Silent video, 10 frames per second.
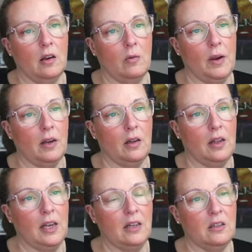wait,
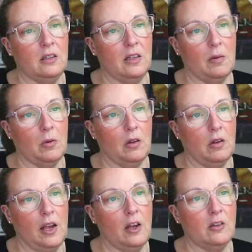latest
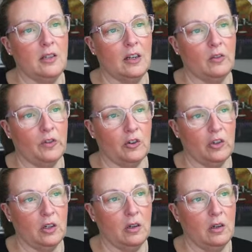stable LTS
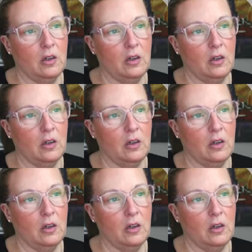version.